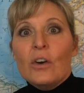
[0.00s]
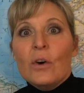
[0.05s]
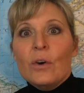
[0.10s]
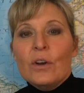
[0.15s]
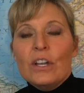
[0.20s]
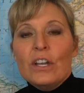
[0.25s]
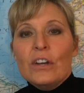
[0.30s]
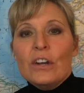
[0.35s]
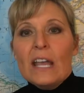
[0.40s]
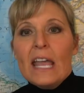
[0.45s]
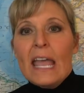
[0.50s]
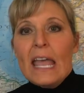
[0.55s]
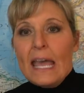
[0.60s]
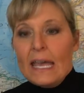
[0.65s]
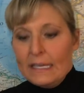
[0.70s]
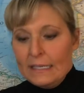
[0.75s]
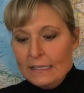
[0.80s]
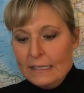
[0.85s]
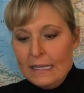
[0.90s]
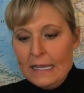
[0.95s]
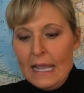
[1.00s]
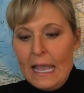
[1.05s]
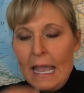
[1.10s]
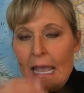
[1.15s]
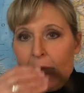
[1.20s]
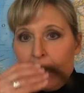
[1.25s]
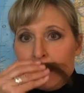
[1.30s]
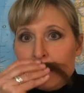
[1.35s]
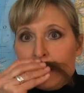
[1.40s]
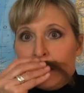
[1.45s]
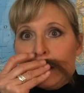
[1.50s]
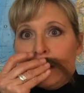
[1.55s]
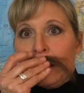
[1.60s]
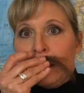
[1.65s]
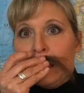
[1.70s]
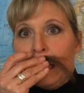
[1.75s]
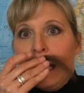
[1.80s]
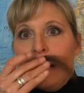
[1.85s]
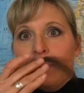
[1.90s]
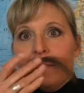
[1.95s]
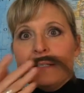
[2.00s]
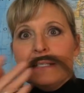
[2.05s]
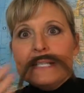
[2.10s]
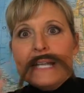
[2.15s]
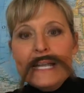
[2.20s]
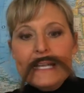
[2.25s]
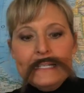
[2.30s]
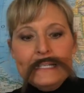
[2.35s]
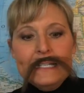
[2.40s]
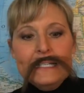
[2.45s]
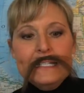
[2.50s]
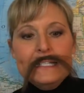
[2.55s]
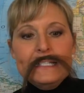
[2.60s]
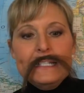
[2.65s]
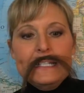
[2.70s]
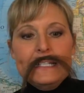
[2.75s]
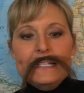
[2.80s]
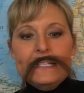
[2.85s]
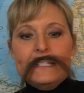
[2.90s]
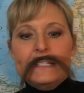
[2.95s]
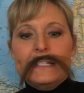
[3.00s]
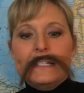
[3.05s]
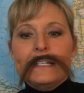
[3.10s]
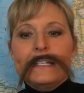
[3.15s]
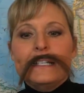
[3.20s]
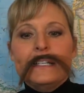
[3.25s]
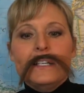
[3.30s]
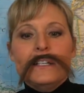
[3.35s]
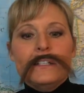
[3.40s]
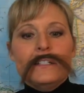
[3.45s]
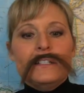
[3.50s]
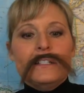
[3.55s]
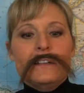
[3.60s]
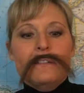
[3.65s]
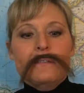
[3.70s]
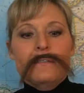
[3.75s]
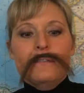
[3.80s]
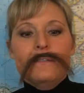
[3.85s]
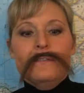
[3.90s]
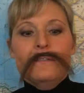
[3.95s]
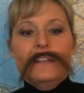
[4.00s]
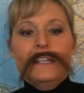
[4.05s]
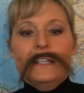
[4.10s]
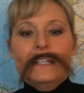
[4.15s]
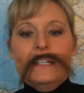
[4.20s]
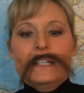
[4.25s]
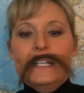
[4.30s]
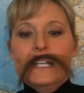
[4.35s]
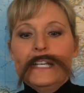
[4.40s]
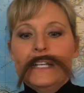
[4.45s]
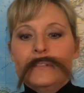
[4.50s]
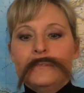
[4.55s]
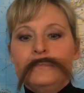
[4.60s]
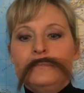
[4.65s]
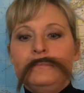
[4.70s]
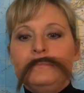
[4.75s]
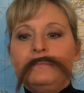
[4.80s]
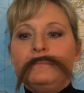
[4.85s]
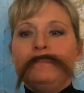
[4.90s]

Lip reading: can go to your head and turn an upstanding citizen to villainy.